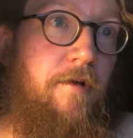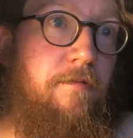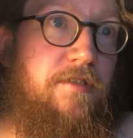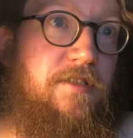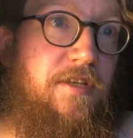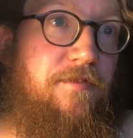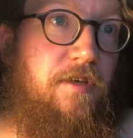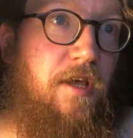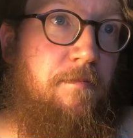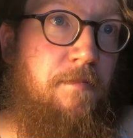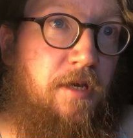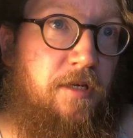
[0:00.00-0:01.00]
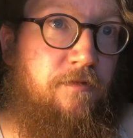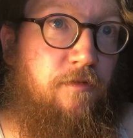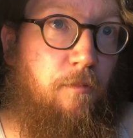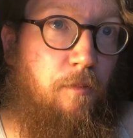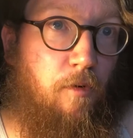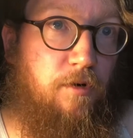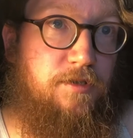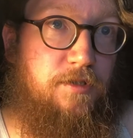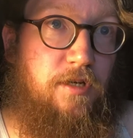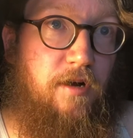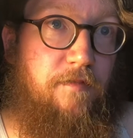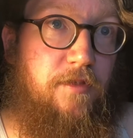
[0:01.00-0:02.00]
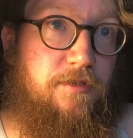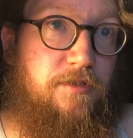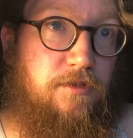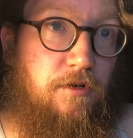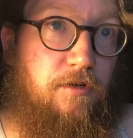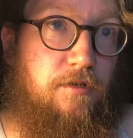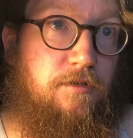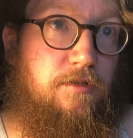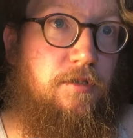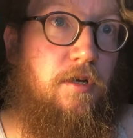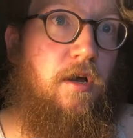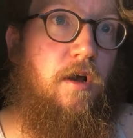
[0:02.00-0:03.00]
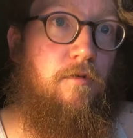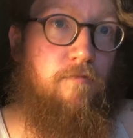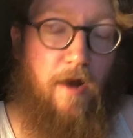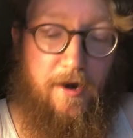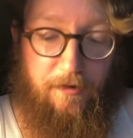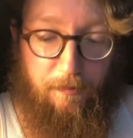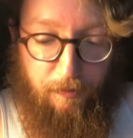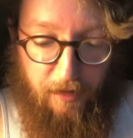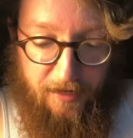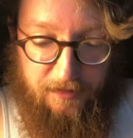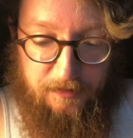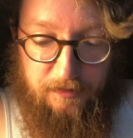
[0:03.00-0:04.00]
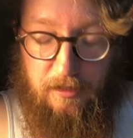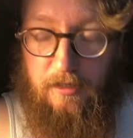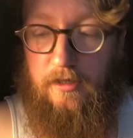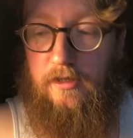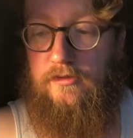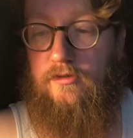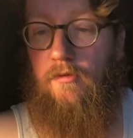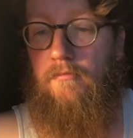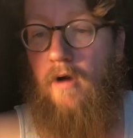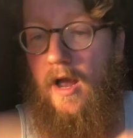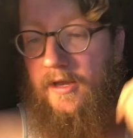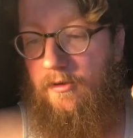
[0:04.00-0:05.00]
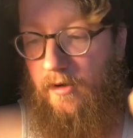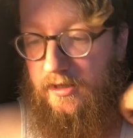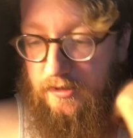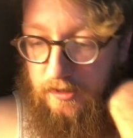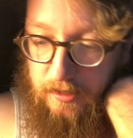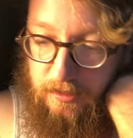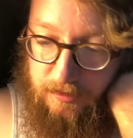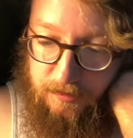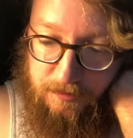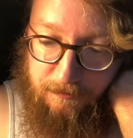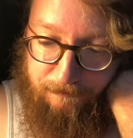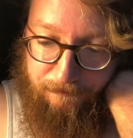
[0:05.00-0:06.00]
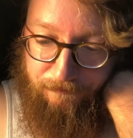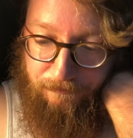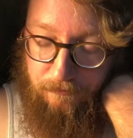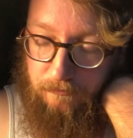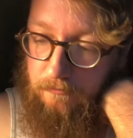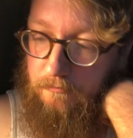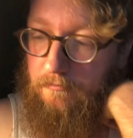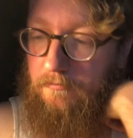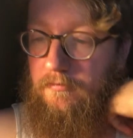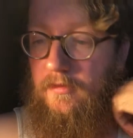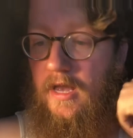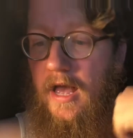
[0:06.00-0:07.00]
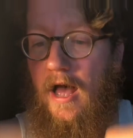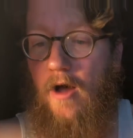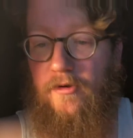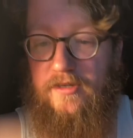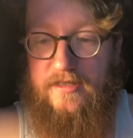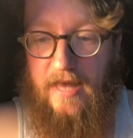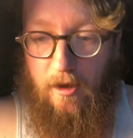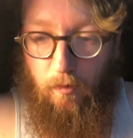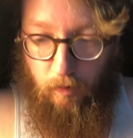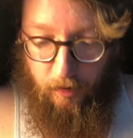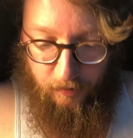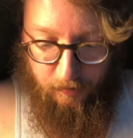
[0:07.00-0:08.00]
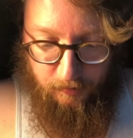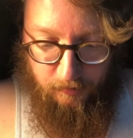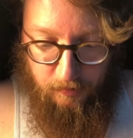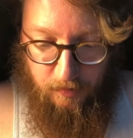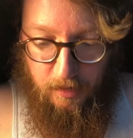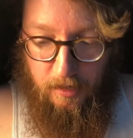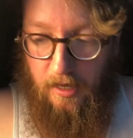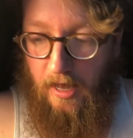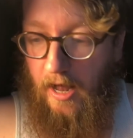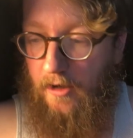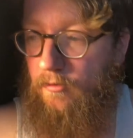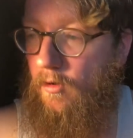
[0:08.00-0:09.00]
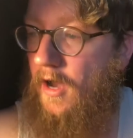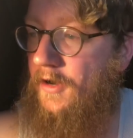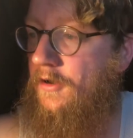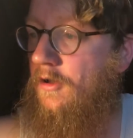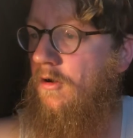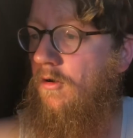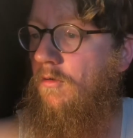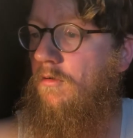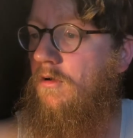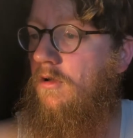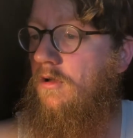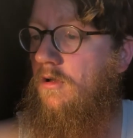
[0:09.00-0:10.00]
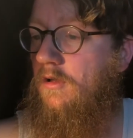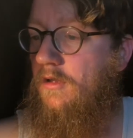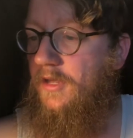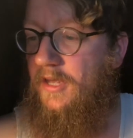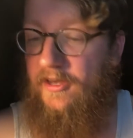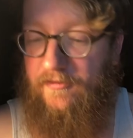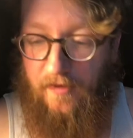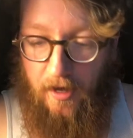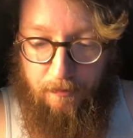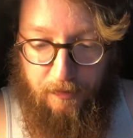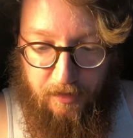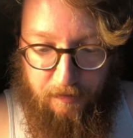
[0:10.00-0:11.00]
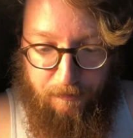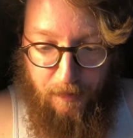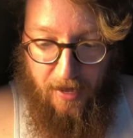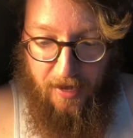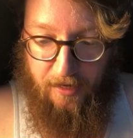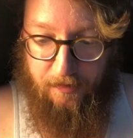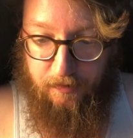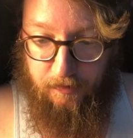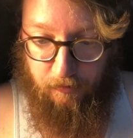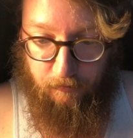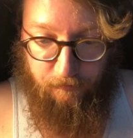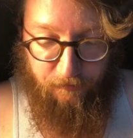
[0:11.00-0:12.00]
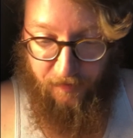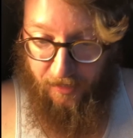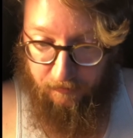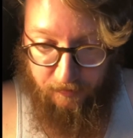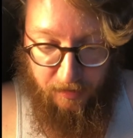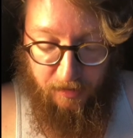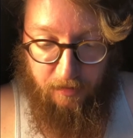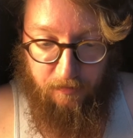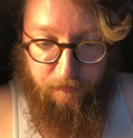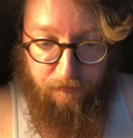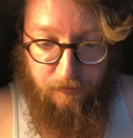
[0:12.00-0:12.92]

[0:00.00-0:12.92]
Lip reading: and receiving a meaningful portion of the surge rider price. So my question is, how does that work? How do I know if I'm being paid fairly?